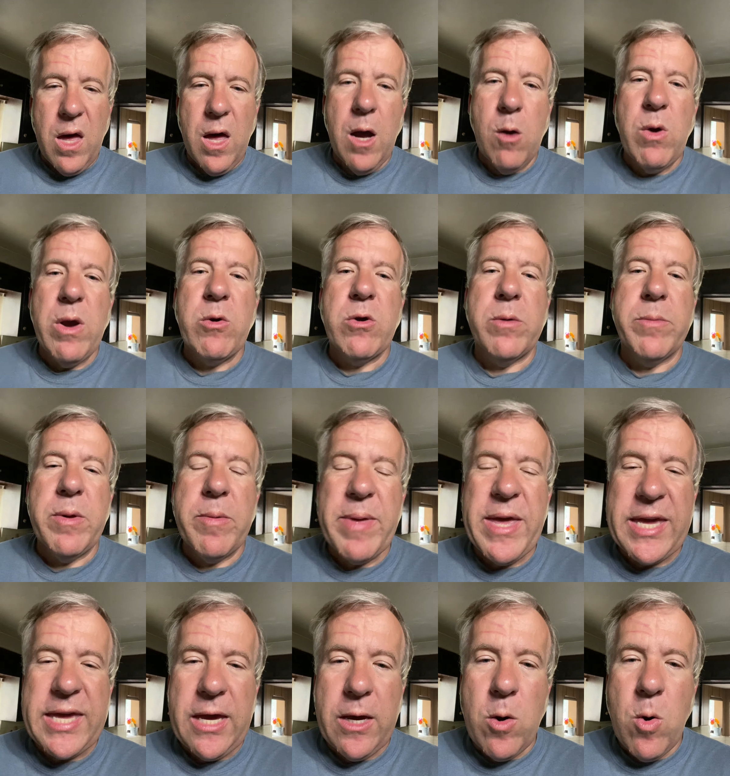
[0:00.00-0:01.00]
All right, we're gonna
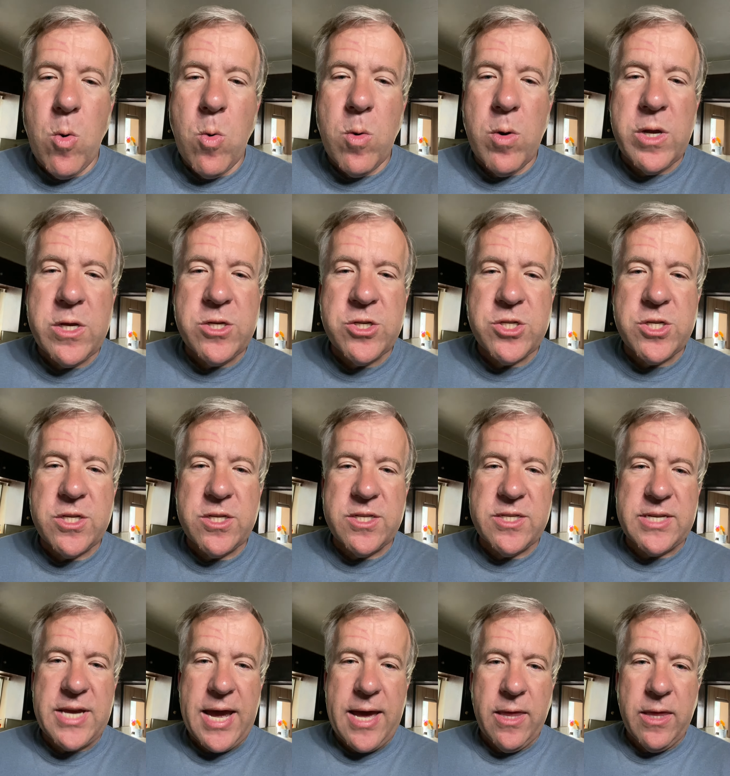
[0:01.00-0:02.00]
be making
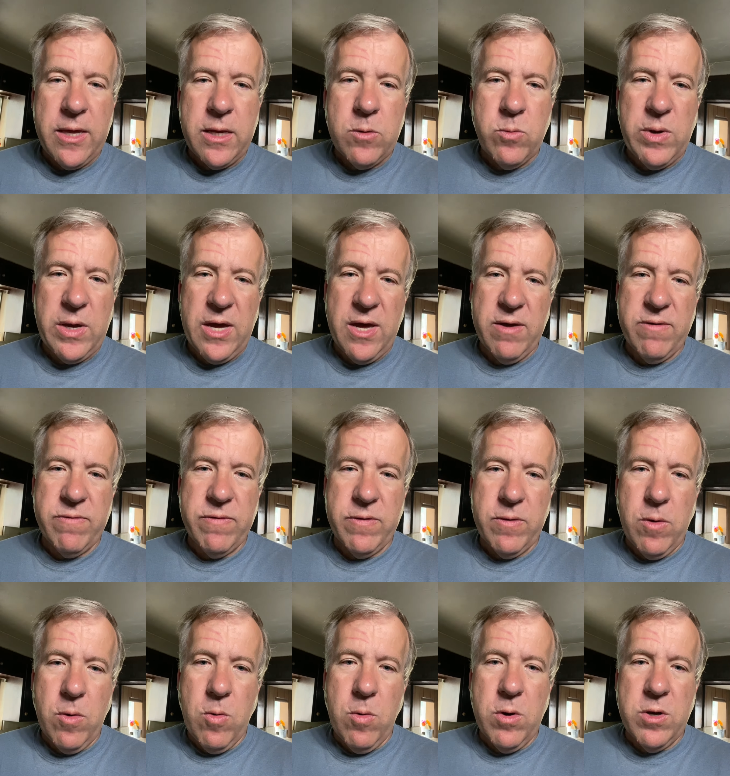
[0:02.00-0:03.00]
orange salad. We
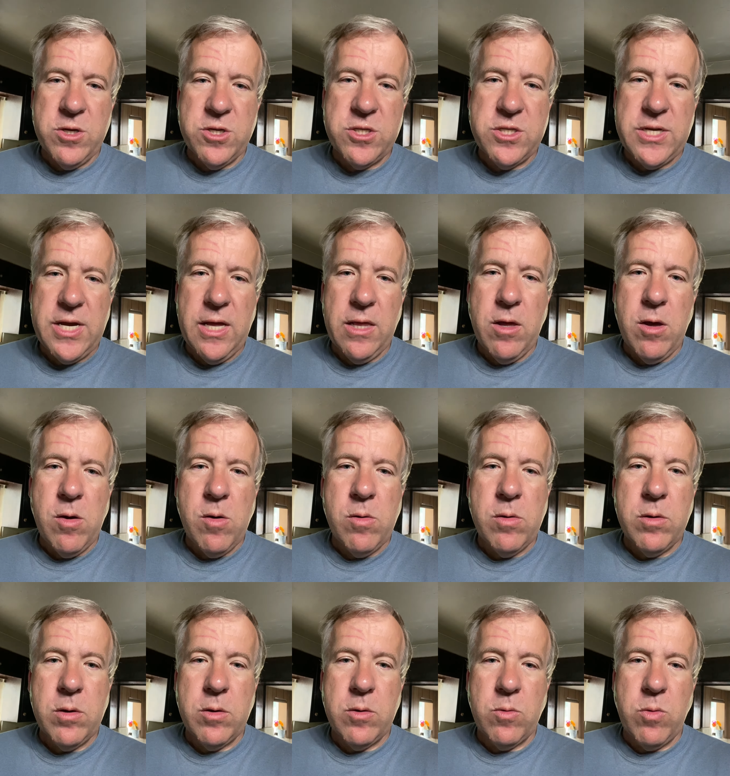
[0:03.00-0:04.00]
have orange
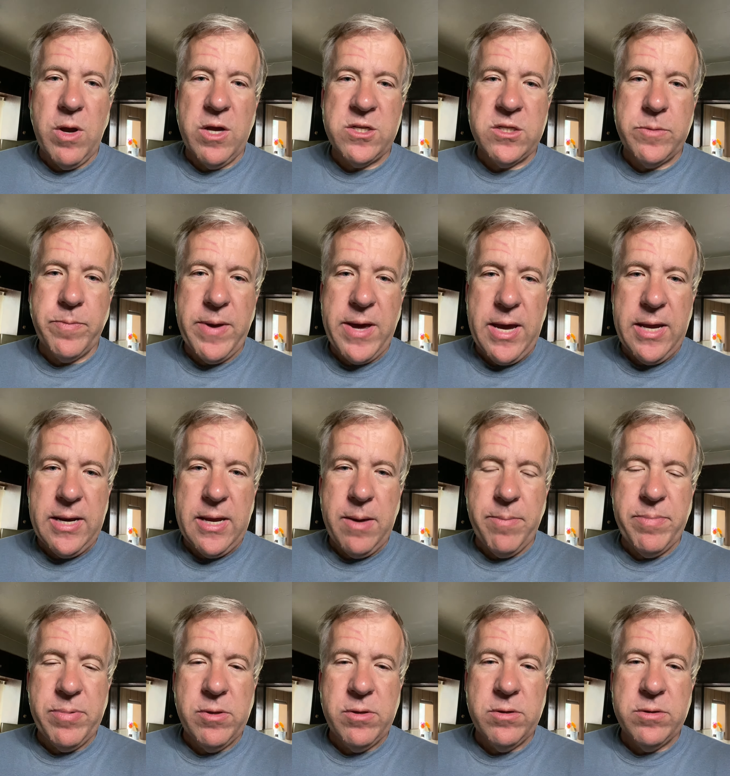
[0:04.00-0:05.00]
jello, crushed
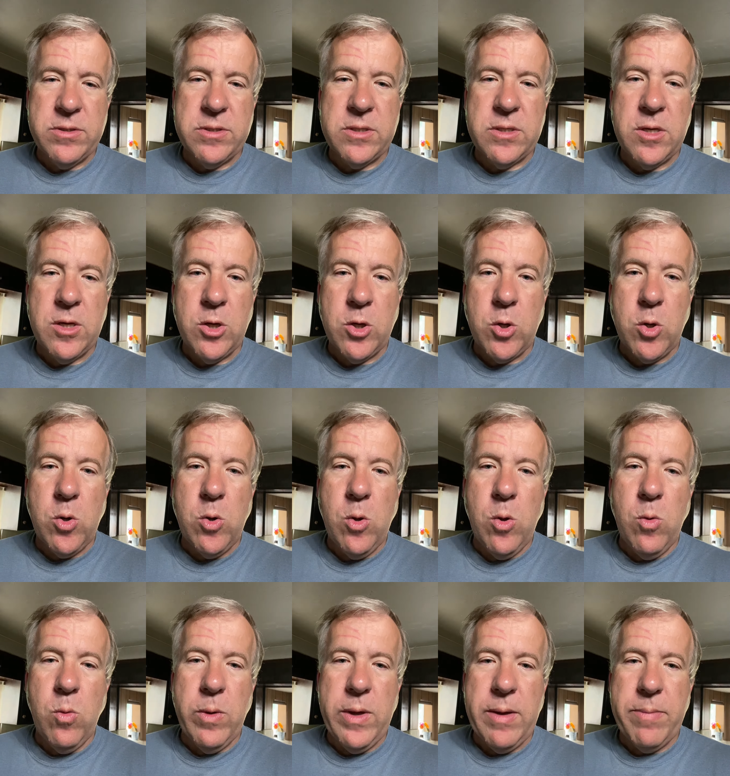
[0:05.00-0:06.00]
pineapples,
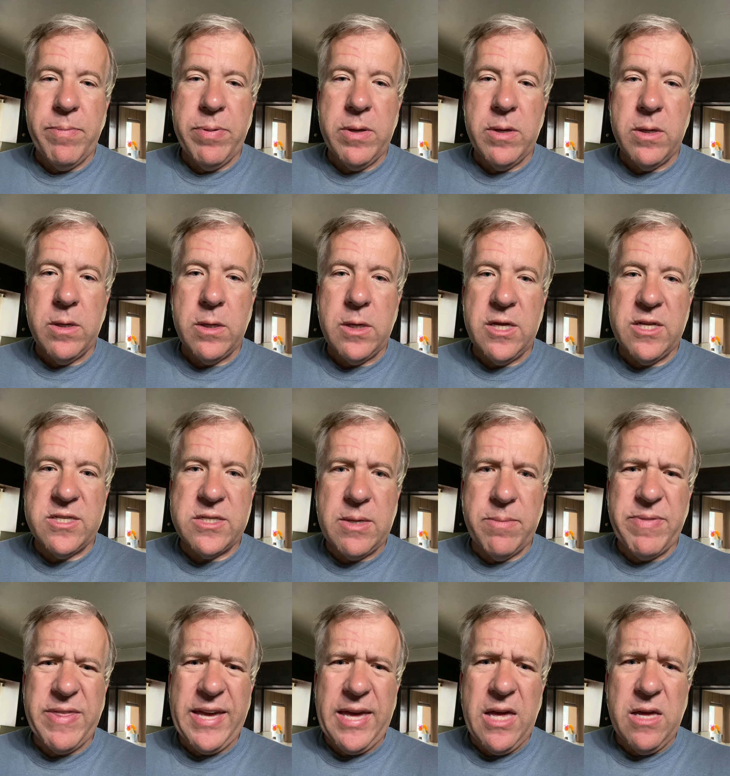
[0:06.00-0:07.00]
Cool Whip,
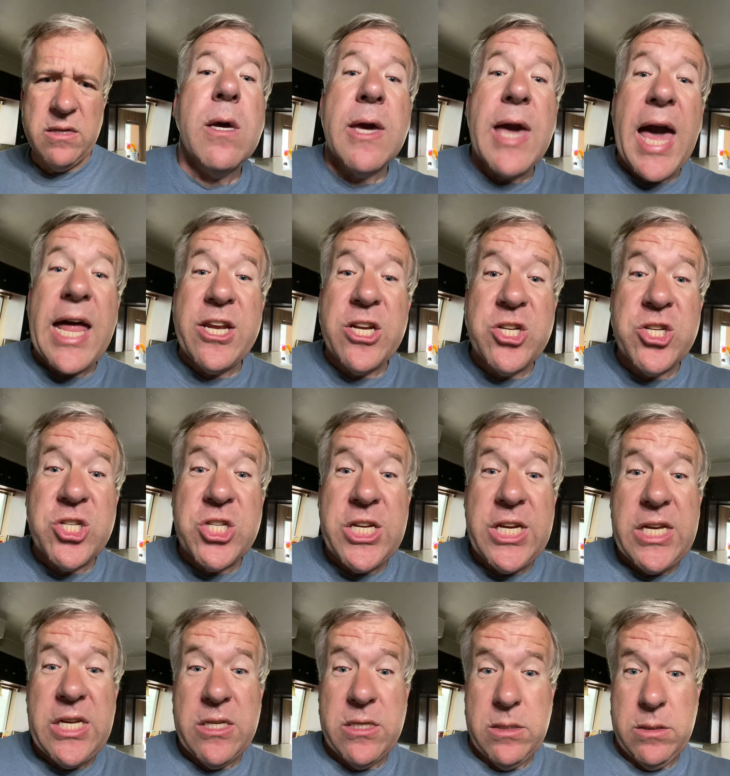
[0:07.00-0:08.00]
and something else,
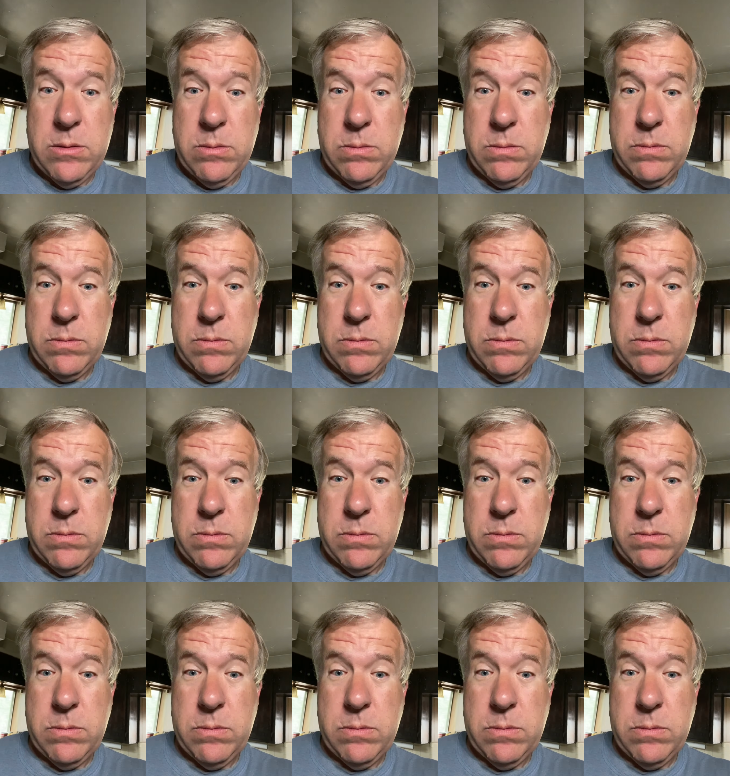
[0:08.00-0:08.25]
cottage cheese.